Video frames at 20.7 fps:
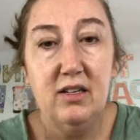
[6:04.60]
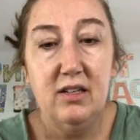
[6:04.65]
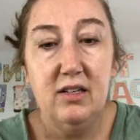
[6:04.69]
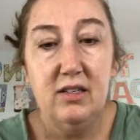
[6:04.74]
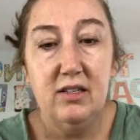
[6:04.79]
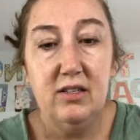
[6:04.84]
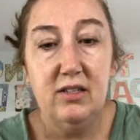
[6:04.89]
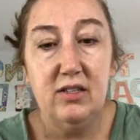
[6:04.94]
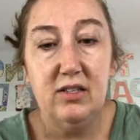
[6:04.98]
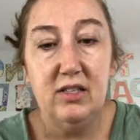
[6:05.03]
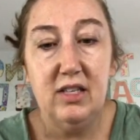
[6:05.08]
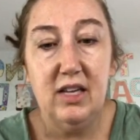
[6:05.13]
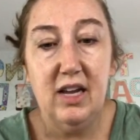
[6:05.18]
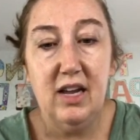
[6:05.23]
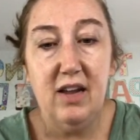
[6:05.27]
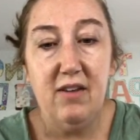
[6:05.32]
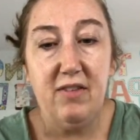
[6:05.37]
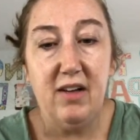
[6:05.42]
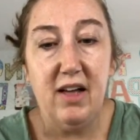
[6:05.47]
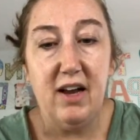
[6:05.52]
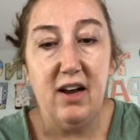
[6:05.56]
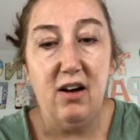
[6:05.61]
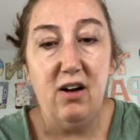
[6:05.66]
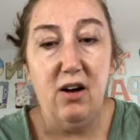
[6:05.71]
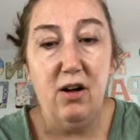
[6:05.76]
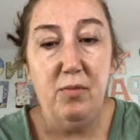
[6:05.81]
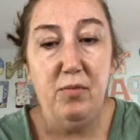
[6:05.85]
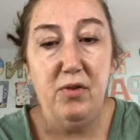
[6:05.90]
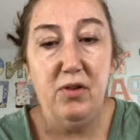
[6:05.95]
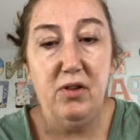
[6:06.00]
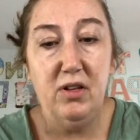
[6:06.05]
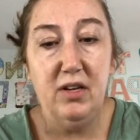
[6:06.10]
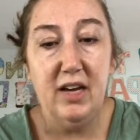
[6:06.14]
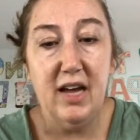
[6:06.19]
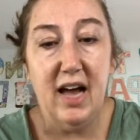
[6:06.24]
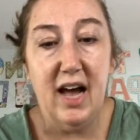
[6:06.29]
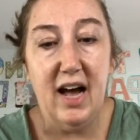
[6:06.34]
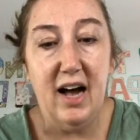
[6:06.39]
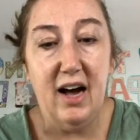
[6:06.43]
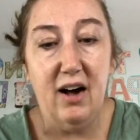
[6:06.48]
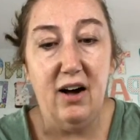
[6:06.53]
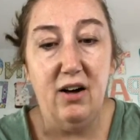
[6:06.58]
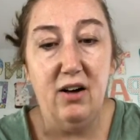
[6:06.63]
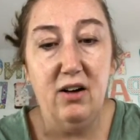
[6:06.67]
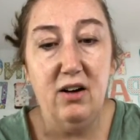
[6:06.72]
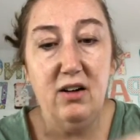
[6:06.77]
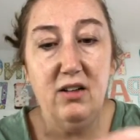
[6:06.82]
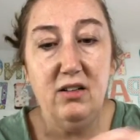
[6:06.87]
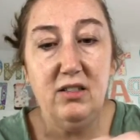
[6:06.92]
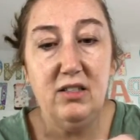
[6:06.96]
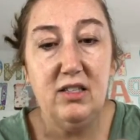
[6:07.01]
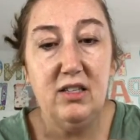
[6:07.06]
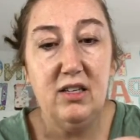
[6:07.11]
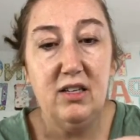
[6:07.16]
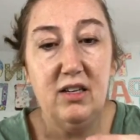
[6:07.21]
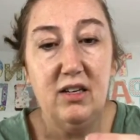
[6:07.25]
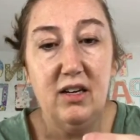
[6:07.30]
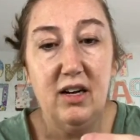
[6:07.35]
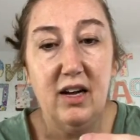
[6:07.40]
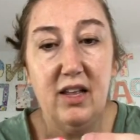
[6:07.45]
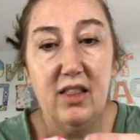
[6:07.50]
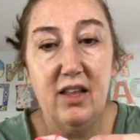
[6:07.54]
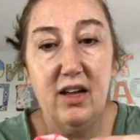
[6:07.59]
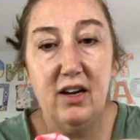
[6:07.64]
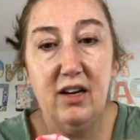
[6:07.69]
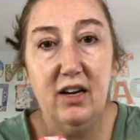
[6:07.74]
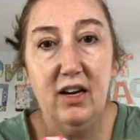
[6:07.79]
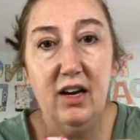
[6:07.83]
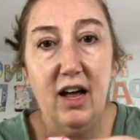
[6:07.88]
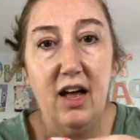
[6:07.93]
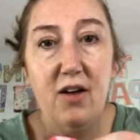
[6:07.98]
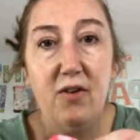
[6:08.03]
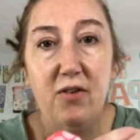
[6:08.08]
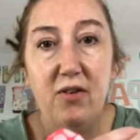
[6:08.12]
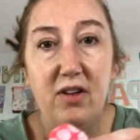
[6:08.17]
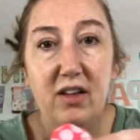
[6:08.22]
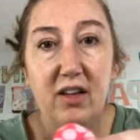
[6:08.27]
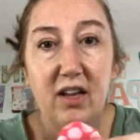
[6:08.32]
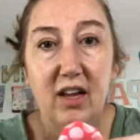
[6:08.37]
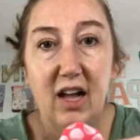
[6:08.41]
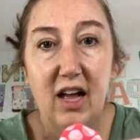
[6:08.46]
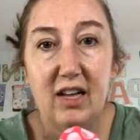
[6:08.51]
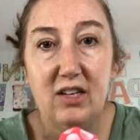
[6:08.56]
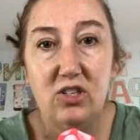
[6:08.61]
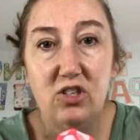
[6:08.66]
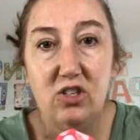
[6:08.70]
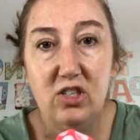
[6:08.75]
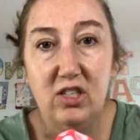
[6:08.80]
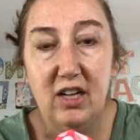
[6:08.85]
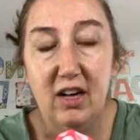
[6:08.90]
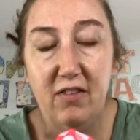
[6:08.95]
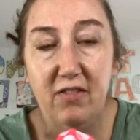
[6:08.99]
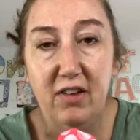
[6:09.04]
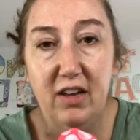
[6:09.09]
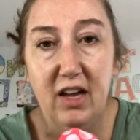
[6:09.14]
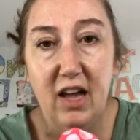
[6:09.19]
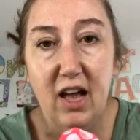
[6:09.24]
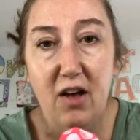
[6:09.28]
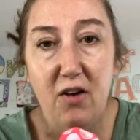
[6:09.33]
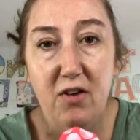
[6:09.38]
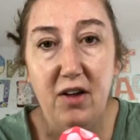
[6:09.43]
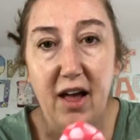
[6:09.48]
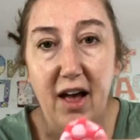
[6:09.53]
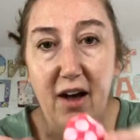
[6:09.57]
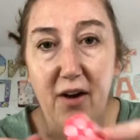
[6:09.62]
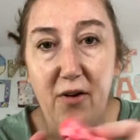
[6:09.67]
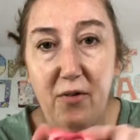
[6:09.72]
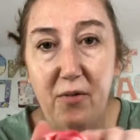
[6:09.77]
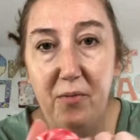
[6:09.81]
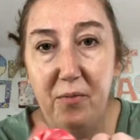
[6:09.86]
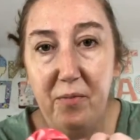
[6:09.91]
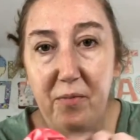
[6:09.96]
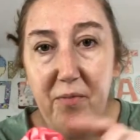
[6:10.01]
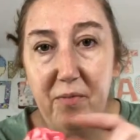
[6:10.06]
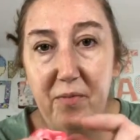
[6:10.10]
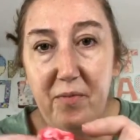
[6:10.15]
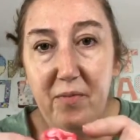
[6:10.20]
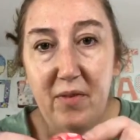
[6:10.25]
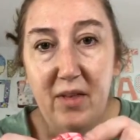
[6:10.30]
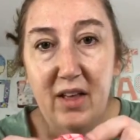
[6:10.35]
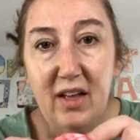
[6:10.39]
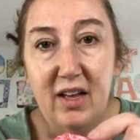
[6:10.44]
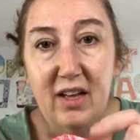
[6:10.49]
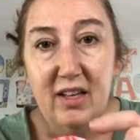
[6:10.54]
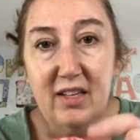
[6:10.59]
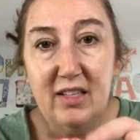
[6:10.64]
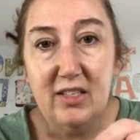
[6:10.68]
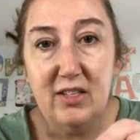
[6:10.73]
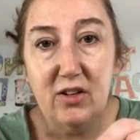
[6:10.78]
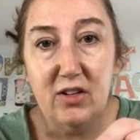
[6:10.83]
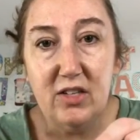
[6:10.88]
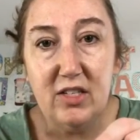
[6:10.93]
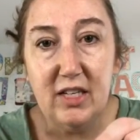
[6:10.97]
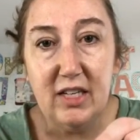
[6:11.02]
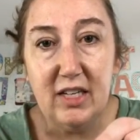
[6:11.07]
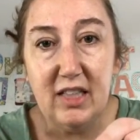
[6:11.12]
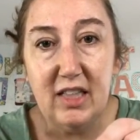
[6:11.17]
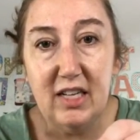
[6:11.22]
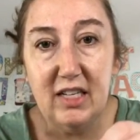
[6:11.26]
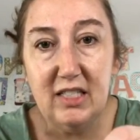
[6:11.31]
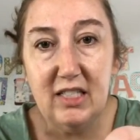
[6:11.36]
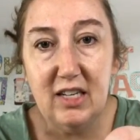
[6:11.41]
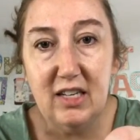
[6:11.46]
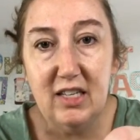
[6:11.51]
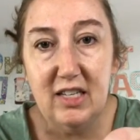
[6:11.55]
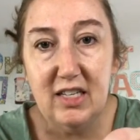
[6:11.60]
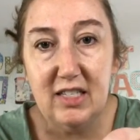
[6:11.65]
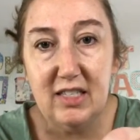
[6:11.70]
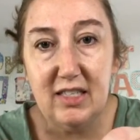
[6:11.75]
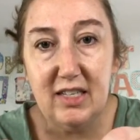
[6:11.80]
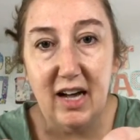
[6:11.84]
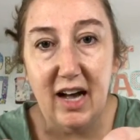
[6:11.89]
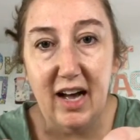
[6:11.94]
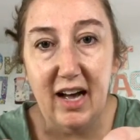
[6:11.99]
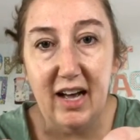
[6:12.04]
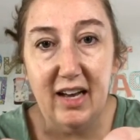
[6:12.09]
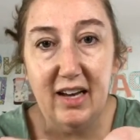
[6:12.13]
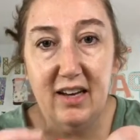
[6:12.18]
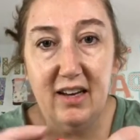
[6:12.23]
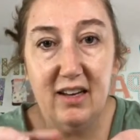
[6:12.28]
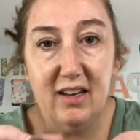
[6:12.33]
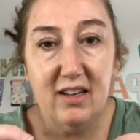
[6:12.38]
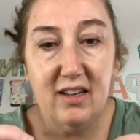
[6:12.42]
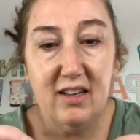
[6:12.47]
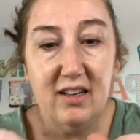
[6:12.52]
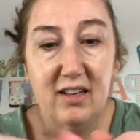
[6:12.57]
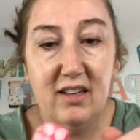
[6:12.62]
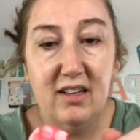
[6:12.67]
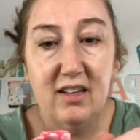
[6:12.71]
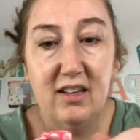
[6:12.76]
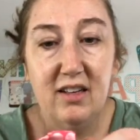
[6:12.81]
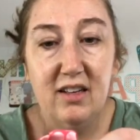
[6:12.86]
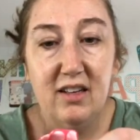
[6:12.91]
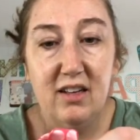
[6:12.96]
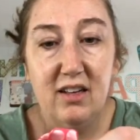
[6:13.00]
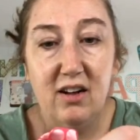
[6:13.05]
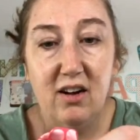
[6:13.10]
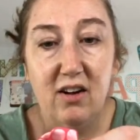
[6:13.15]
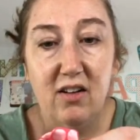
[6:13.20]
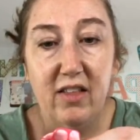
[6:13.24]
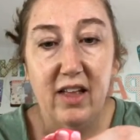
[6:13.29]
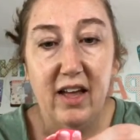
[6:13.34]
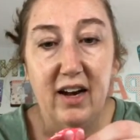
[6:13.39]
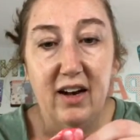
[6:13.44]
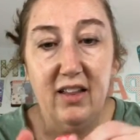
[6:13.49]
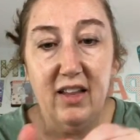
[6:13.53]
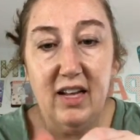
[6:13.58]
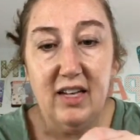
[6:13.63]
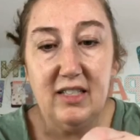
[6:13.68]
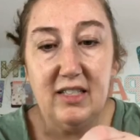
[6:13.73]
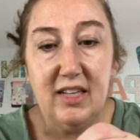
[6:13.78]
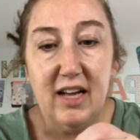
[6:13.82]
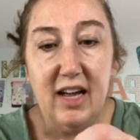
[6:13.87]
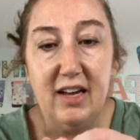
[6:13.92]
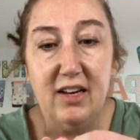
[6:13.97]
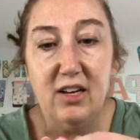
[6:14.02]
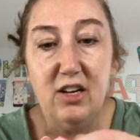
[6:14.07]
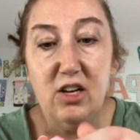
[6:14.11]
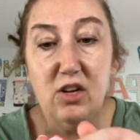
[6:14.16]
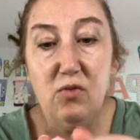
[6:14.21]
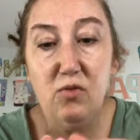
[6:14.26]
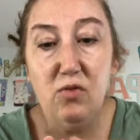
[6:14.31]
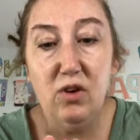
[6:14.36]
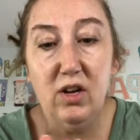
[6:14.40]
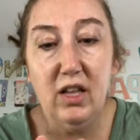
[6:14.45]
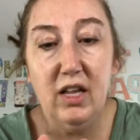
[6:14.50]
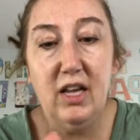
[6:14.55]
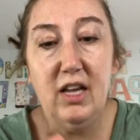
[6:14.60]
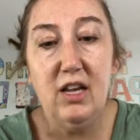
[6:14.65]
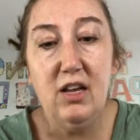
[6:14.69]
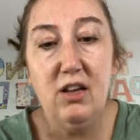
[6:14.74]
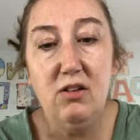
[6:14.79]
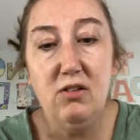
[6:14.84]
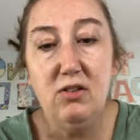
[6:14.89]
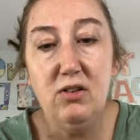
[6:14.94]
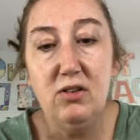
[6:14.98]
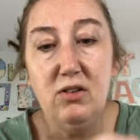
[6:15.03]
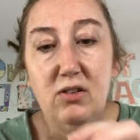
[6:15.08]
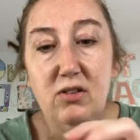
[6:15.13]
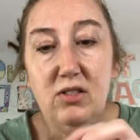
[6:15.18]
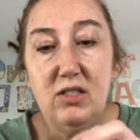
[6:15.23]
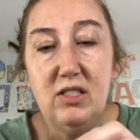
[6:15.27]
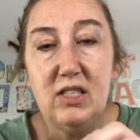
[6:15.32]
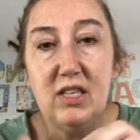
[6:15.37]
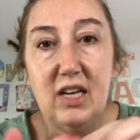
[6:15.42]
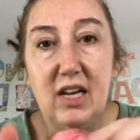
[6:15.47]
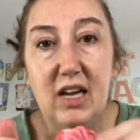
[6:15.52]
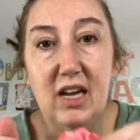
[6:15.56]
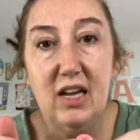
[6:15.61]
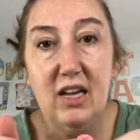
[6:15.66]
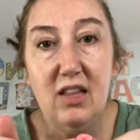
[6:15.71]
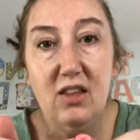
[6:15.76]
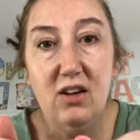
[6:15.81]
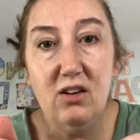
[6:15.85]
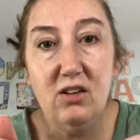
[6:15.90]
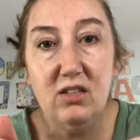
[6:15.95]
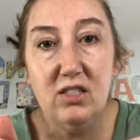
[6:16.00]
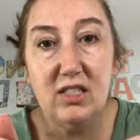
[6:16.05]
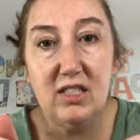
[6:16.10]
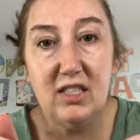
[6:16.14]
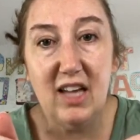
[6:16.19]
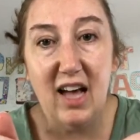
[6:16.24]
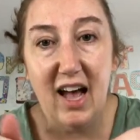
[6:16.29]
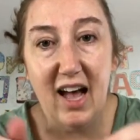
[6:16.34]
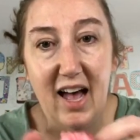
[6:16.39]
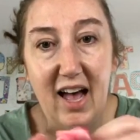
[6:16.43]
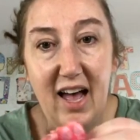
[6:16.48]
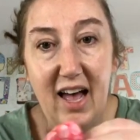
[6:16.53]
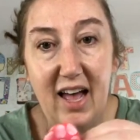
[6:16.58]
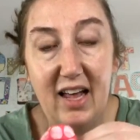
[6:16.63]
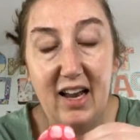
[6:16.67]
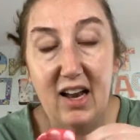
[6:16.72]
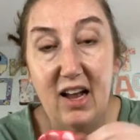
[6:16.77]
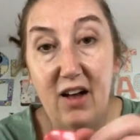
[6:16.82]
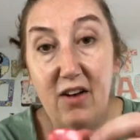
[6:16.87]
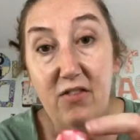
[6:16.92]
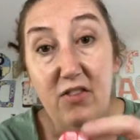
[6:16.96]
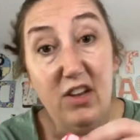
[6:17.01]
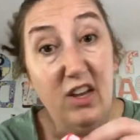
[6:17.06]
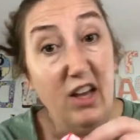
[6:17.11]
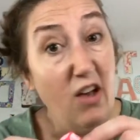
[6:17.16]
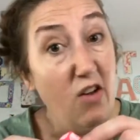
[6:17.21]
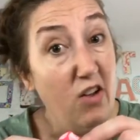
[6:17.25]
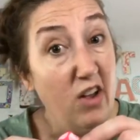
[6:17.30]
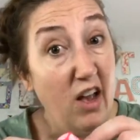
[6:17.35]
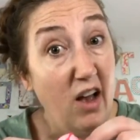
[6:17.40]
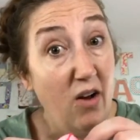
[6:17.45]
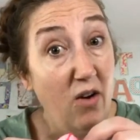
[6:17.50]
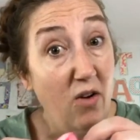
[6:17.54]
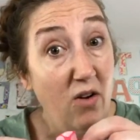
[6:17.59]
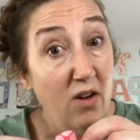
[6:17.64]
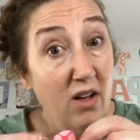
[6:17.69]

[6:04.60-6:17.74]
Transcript: So see, I've got it all pulled out. And there you go. You got yourself a yo-yo. So it looks like this on this side, or that on that side. And you can really use either side of the yo-yo